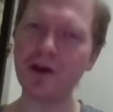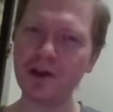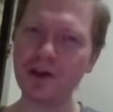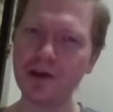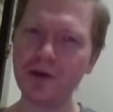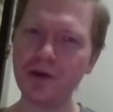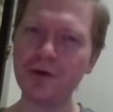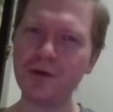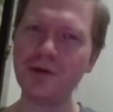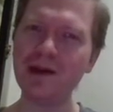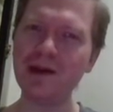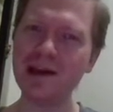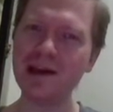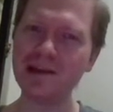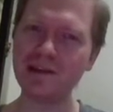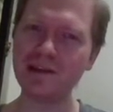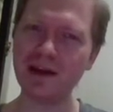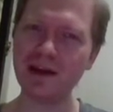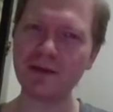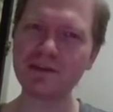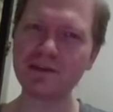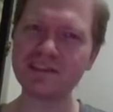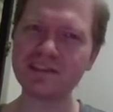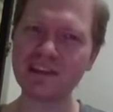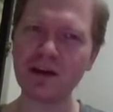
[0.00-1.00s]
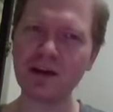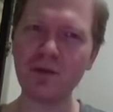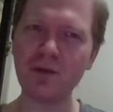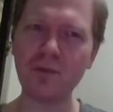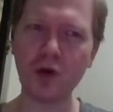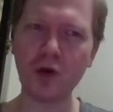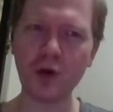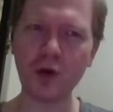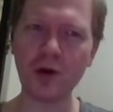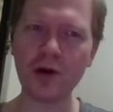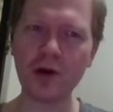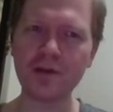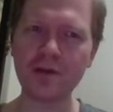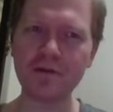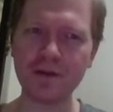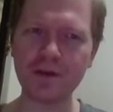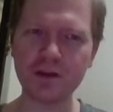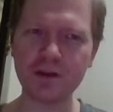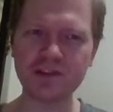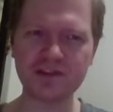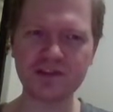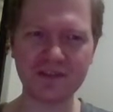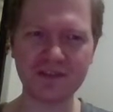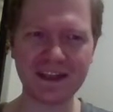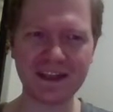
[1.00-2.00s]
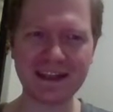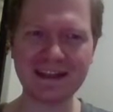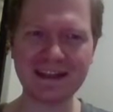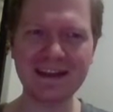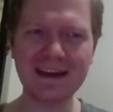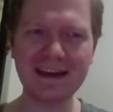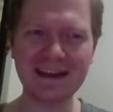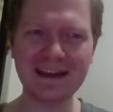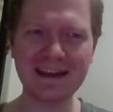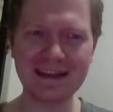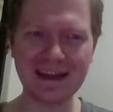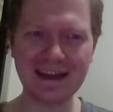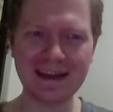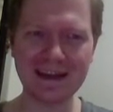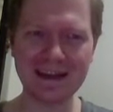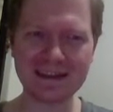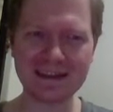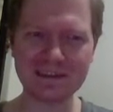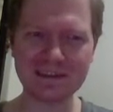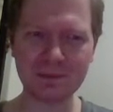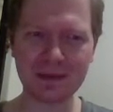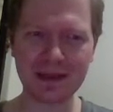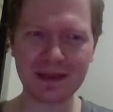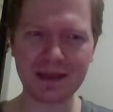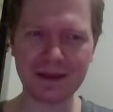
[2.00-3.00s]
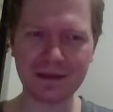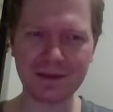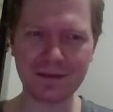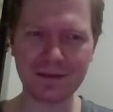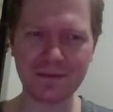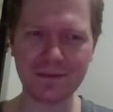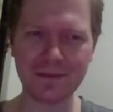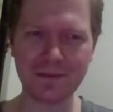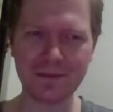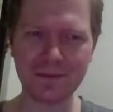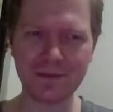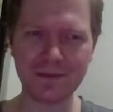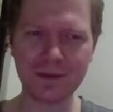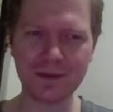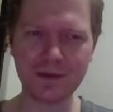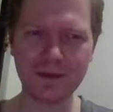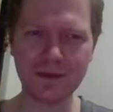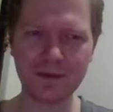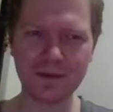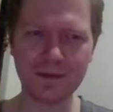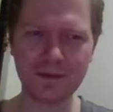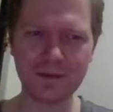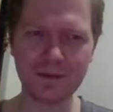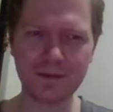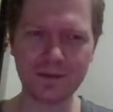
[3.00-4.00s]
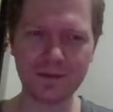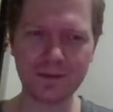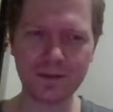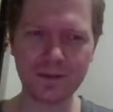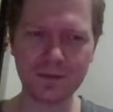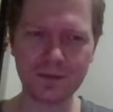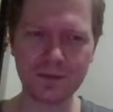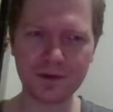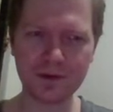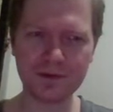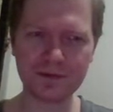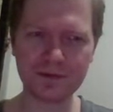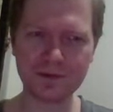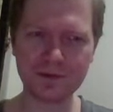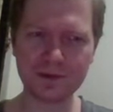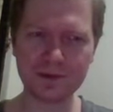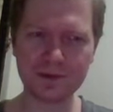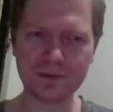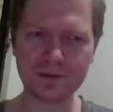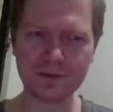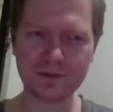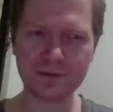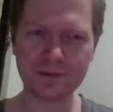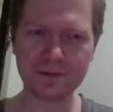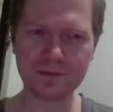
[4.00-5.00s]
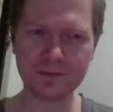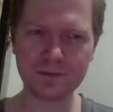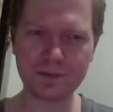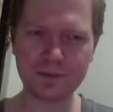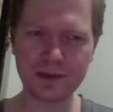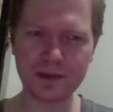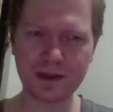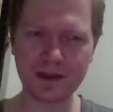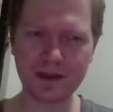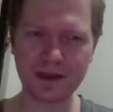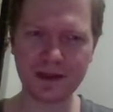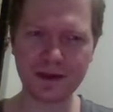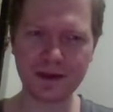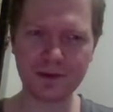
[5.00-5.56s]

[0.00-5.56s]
you to every single Morarch Felchfiend that gets played. I think.